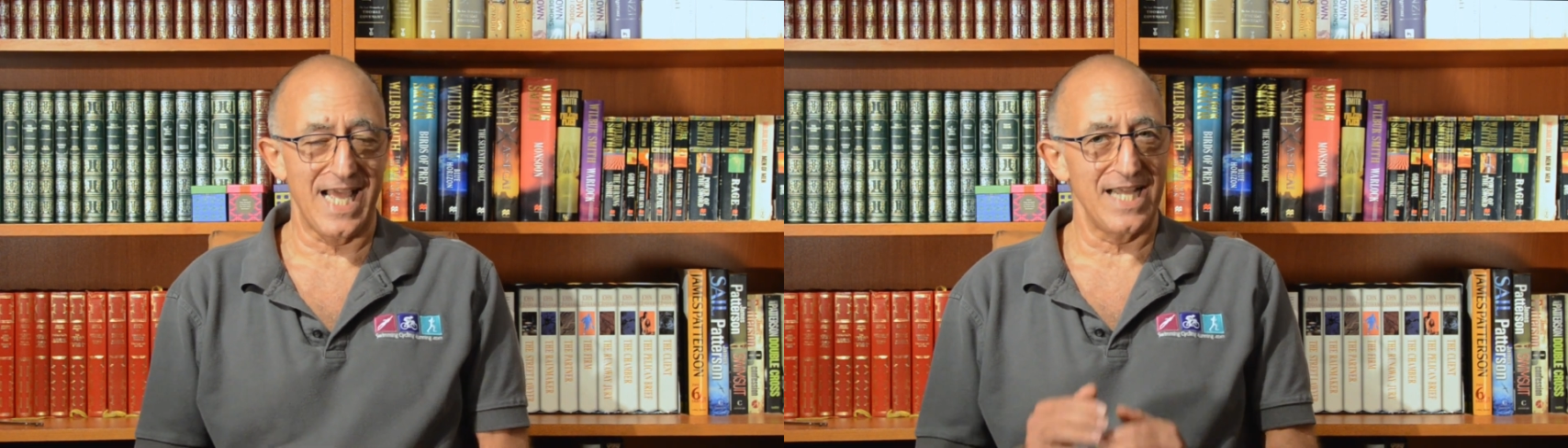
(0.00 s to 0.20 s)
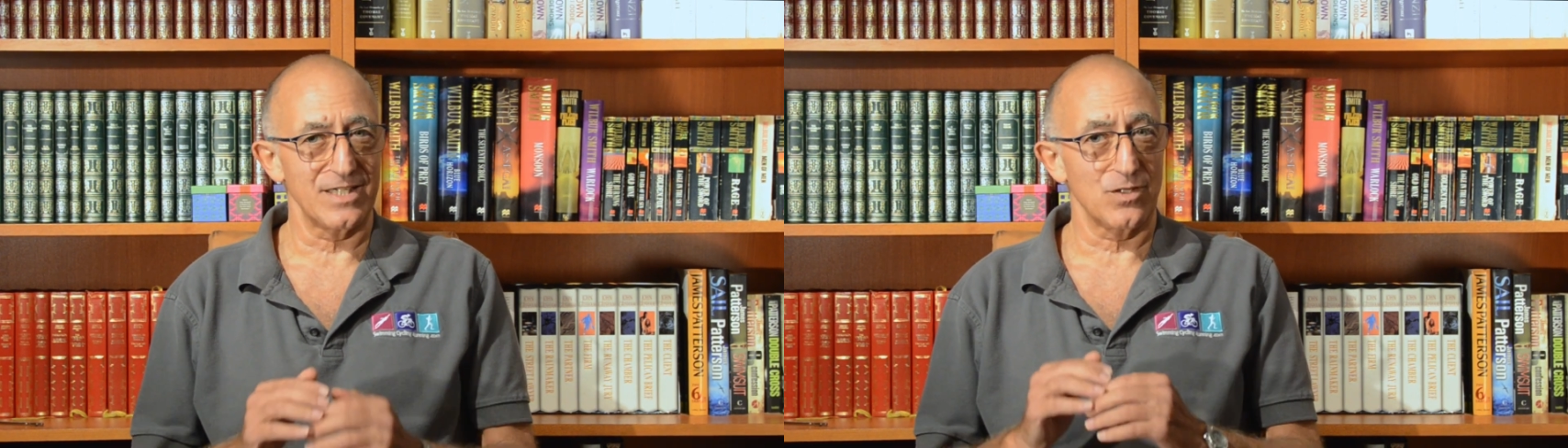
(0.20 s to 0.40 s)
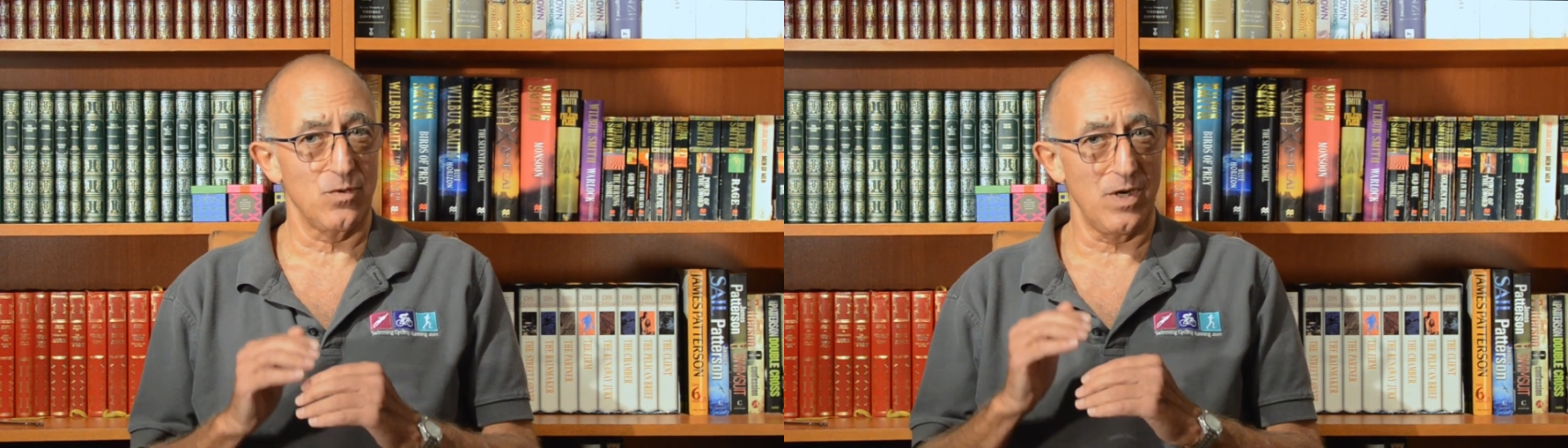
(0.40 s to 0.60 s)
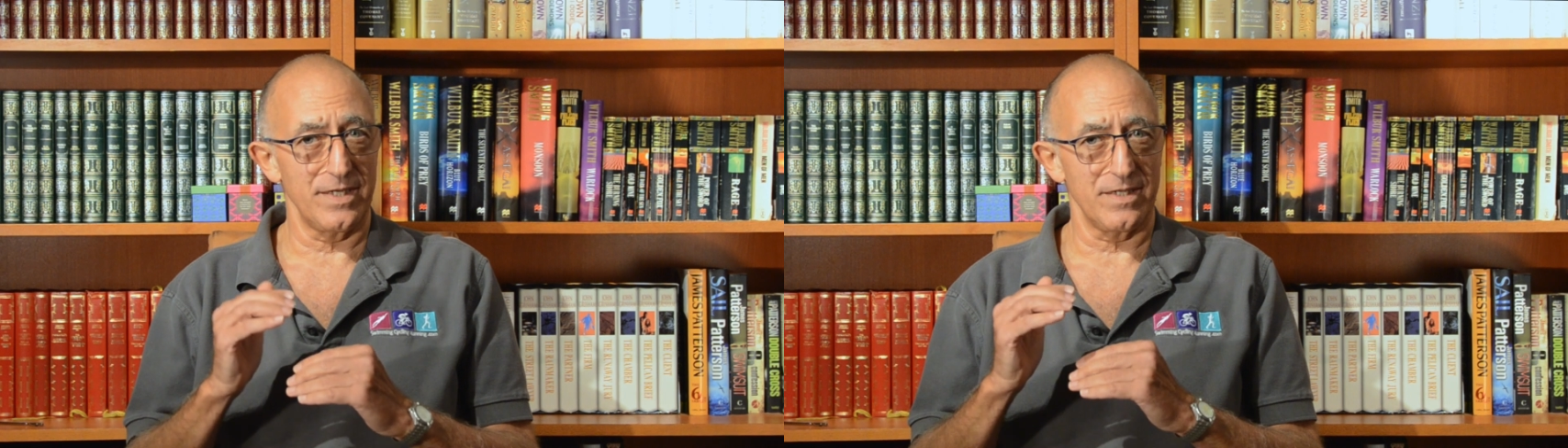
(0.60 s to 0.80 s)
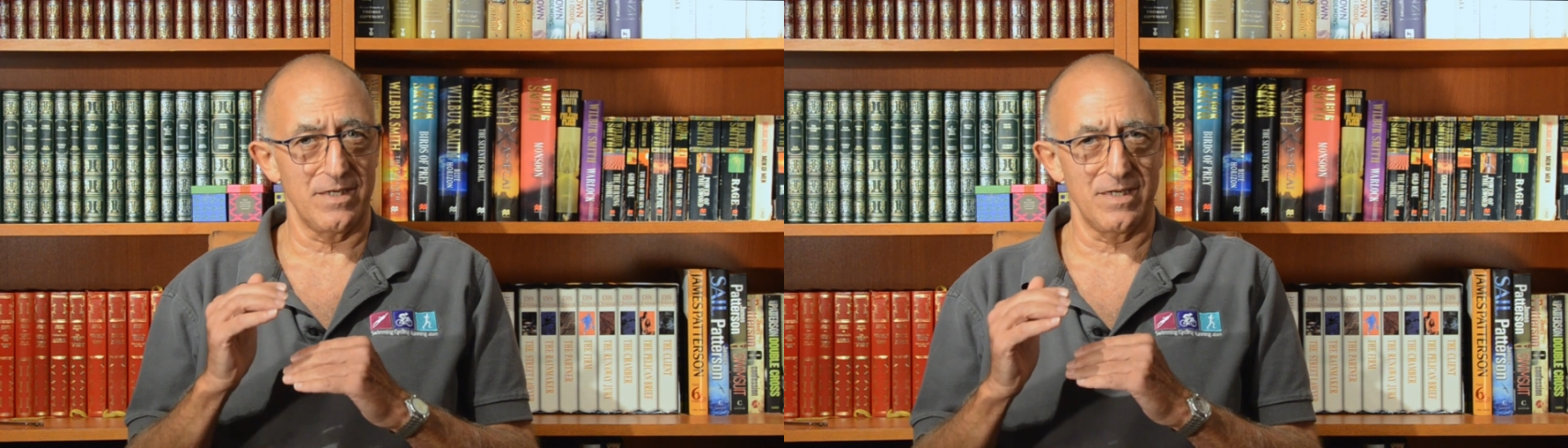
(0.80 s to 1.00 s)
at
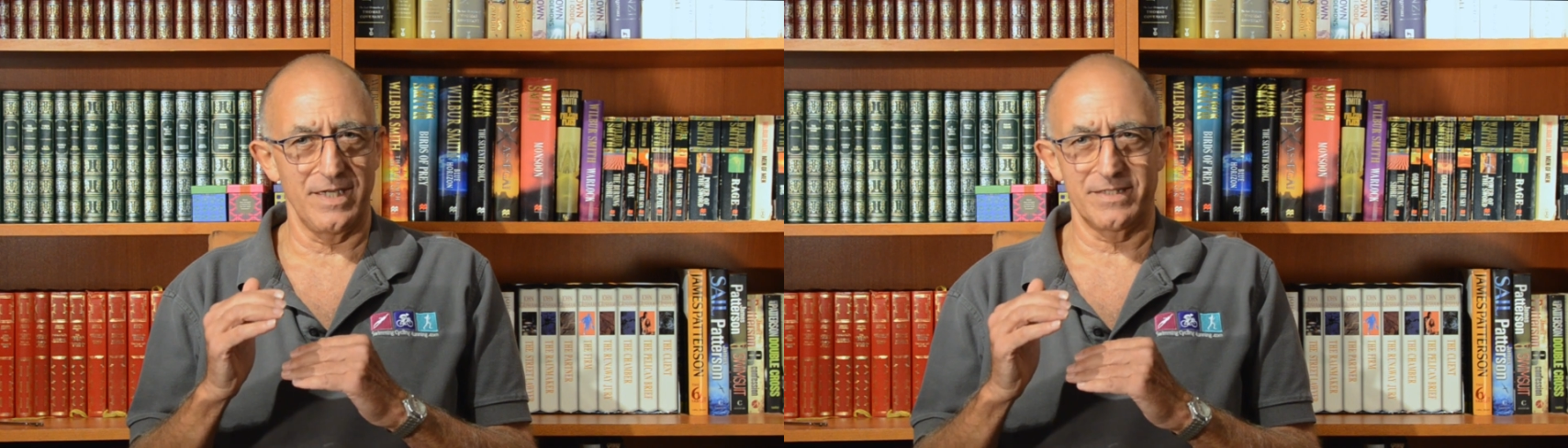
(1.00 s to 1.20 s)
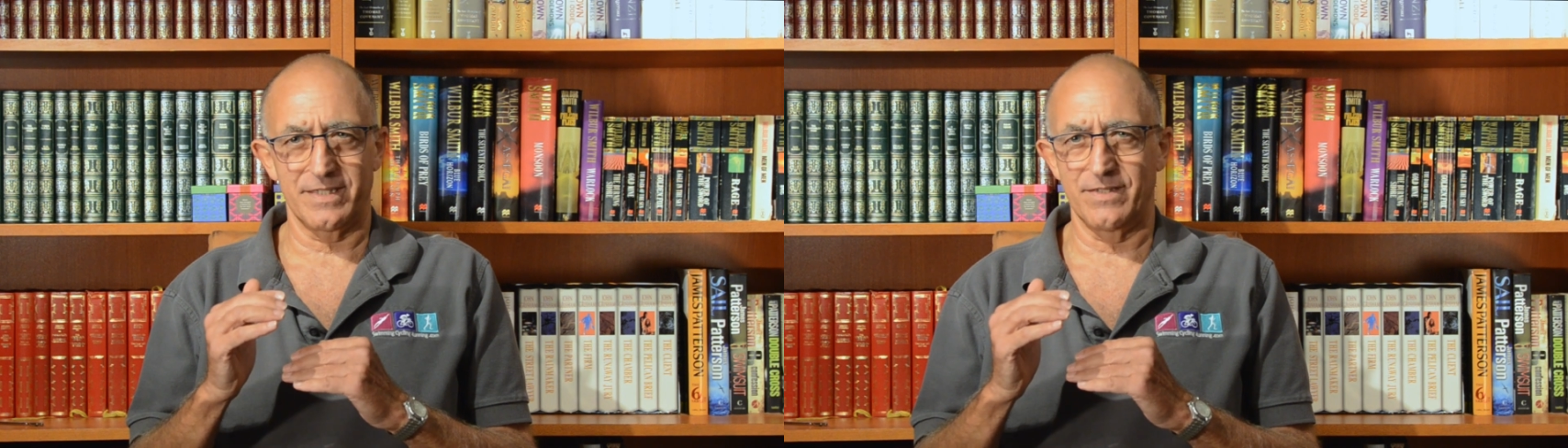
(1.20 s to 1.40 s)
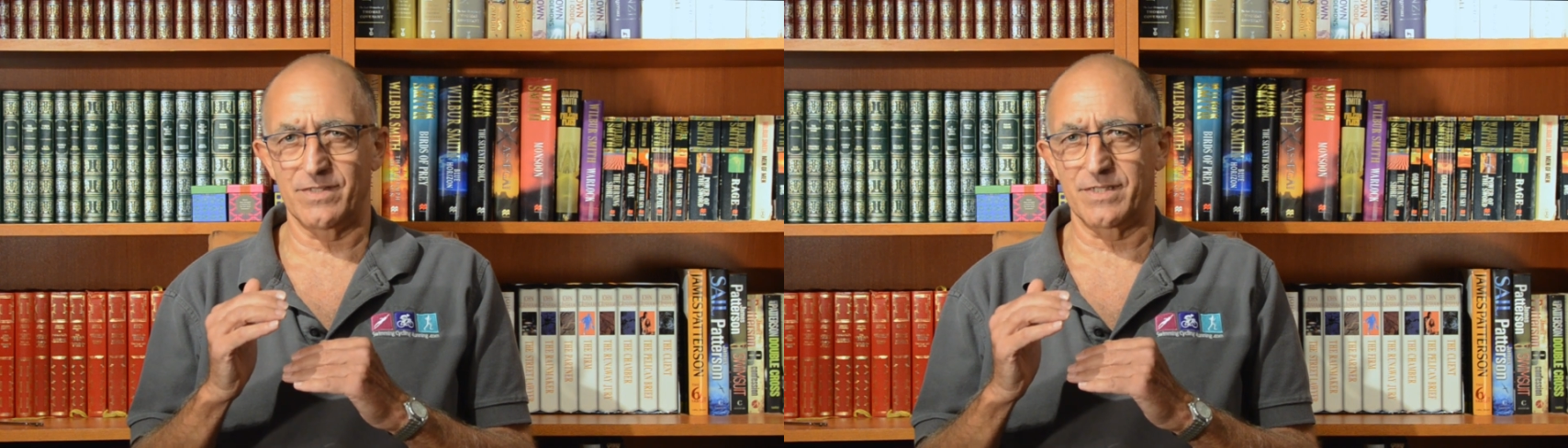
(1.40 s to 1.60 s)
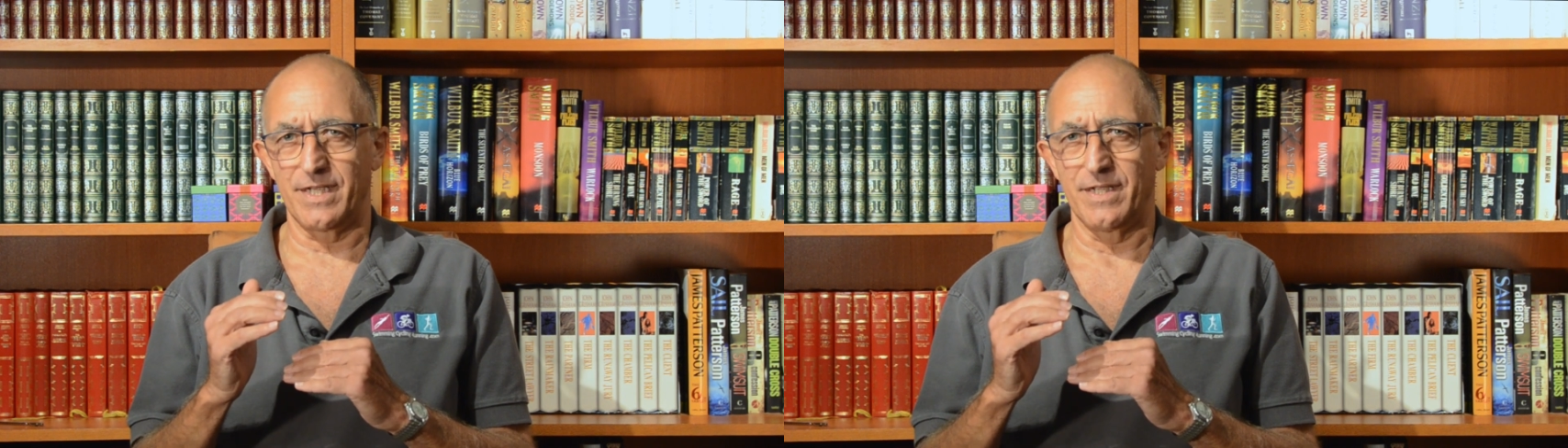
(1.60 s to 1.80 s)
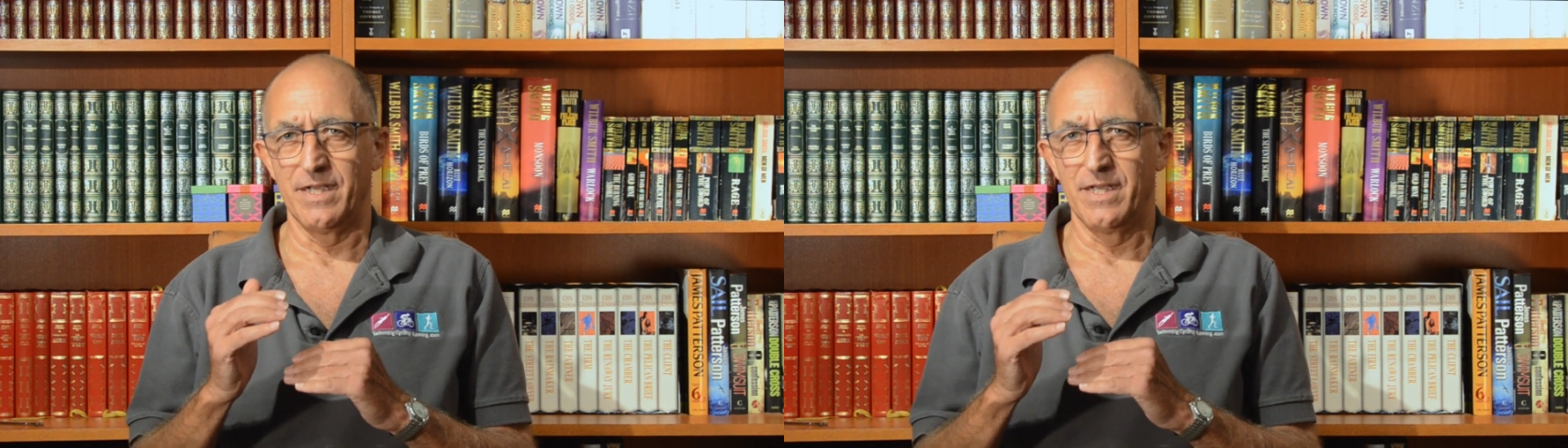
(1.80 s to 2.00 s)
quite a high intensity.